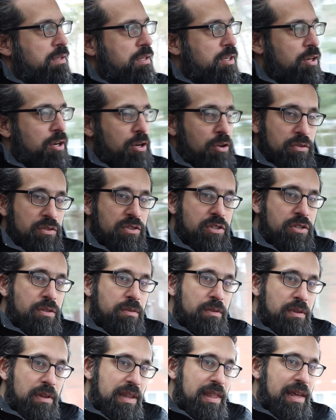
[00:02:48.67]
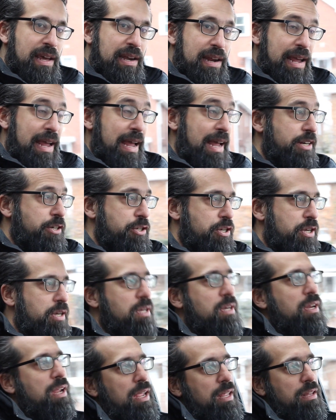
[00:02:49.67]
you know, that
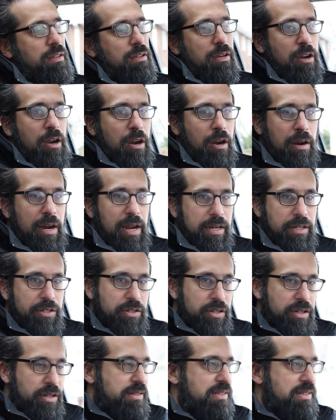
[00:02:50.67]
action and the car actually